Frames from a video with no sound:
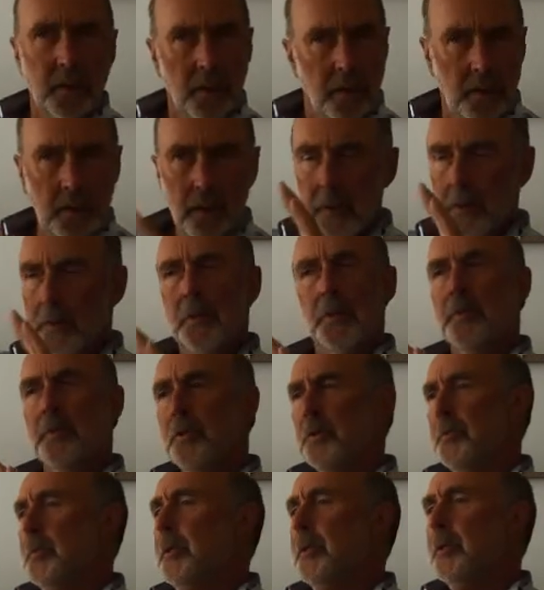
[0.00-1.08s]
and you know,
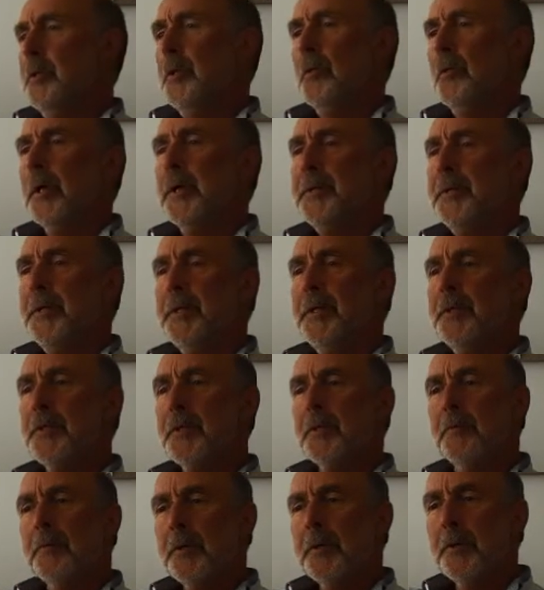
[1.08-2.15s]
introduced me to new ideas,
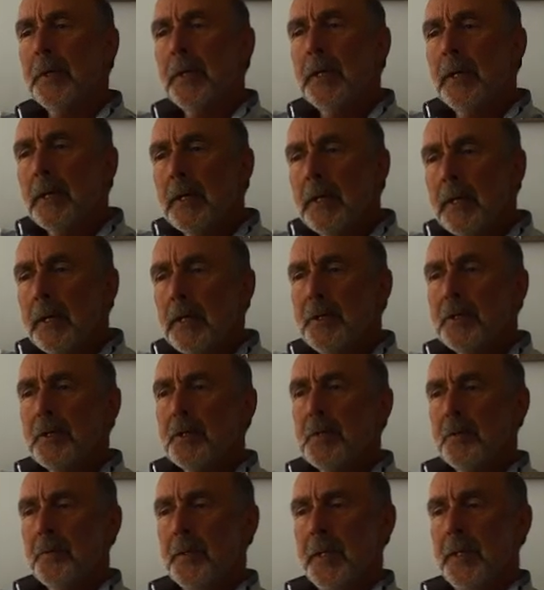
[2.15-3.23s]
and I want to
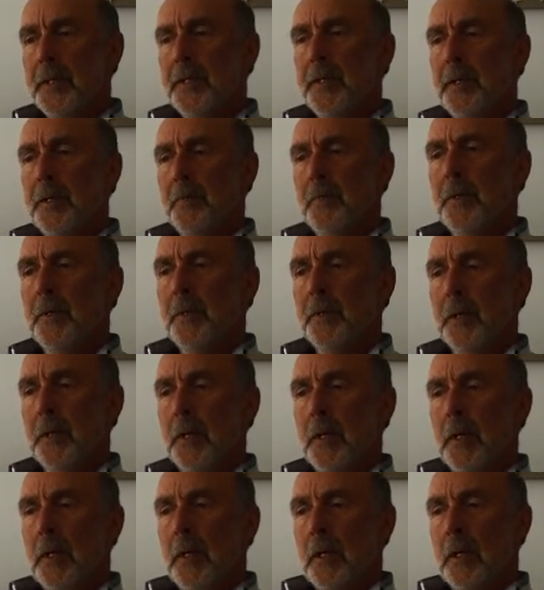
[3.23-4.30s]
hasten to add that one.
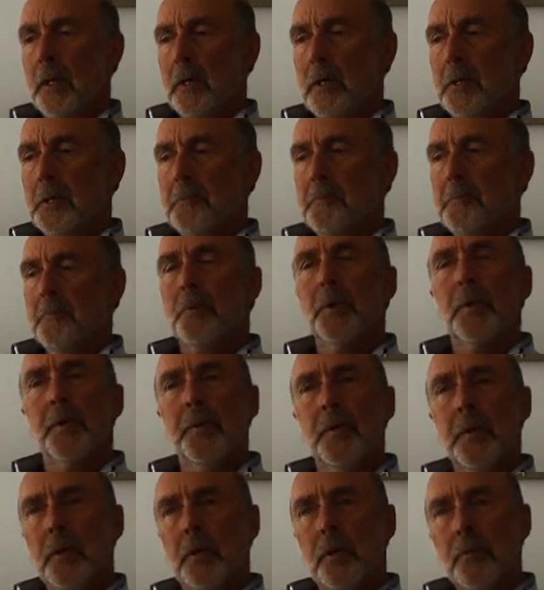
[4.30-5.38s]
Um, but I
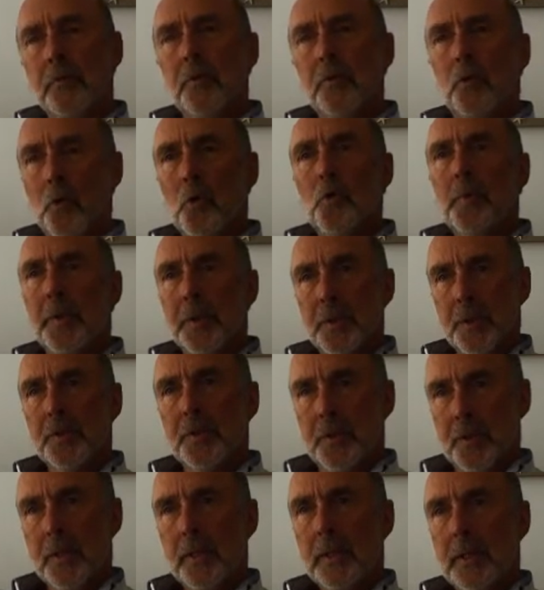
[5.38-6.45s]
think overall much
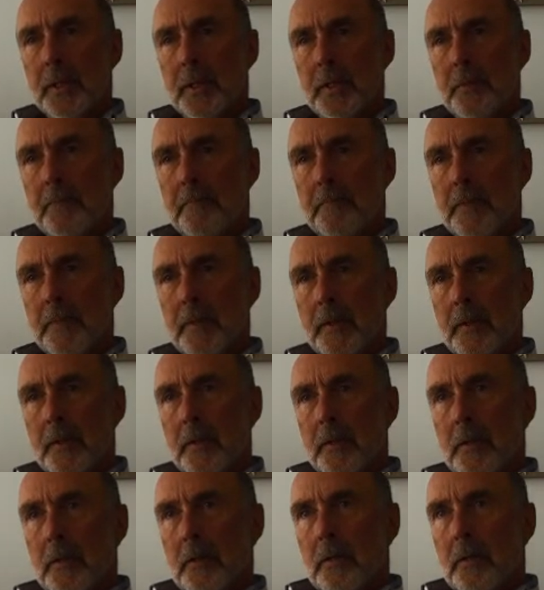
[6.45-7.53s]
the same. Yeah.
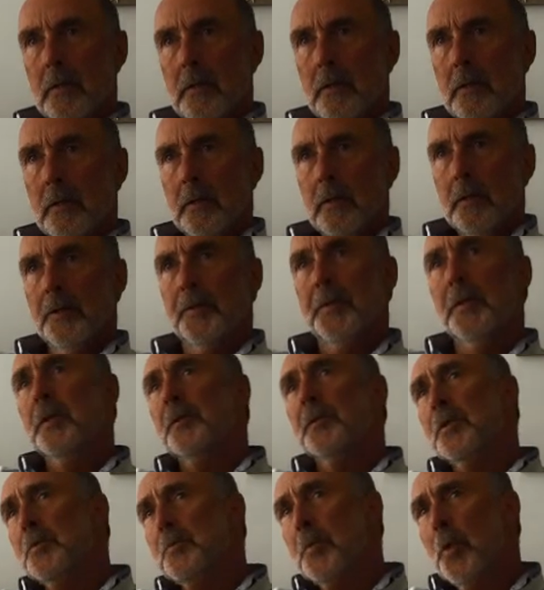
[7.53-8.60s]
And I think
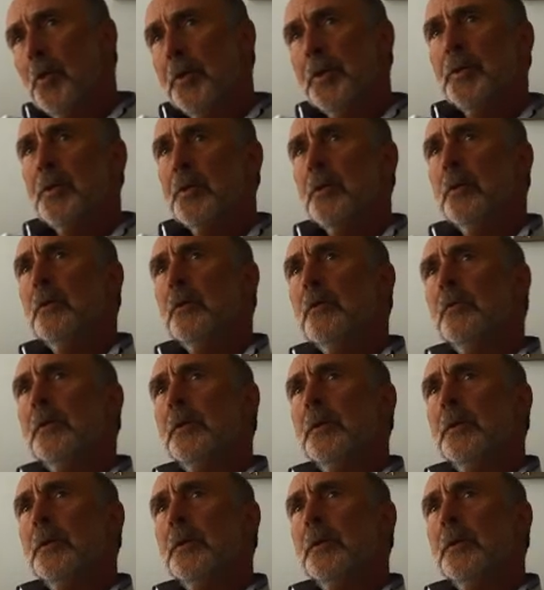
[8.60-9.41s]
at this point too,